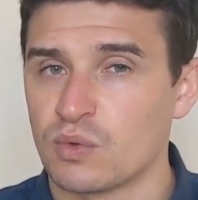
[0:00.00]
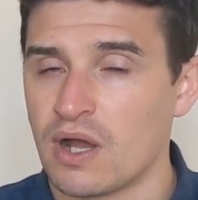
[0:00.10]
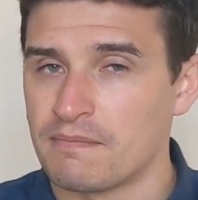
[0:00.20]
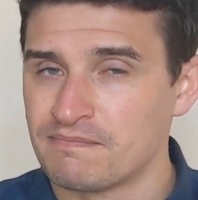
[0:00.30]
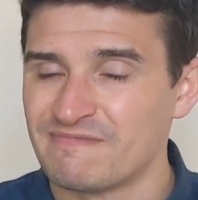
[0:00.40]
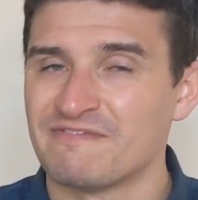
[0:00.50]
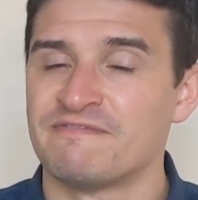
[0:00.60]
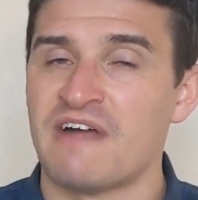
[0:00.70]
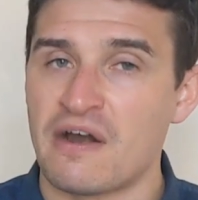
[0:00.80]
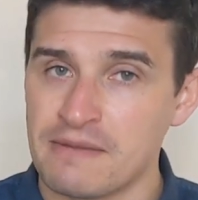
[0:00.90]
were
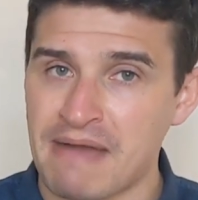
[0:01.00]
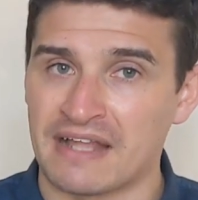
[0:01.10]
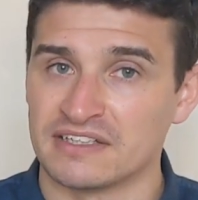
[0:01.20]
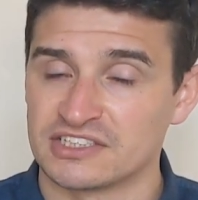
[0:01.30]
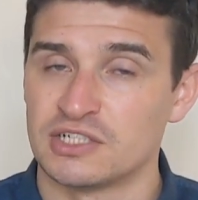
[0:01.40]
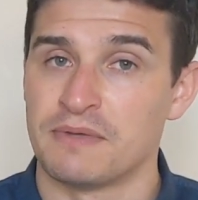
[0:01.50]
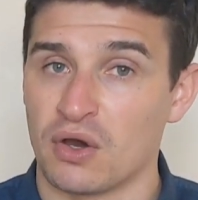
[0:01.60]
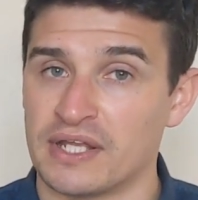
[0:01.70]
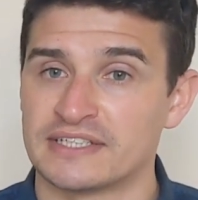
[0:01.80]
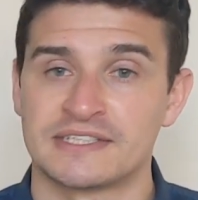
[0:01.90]
very balanced, to be
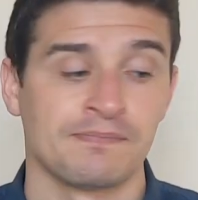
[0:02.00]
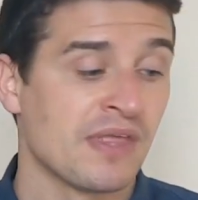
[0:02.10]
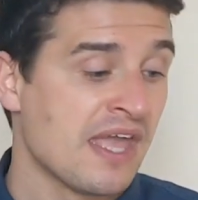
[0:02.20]
honest,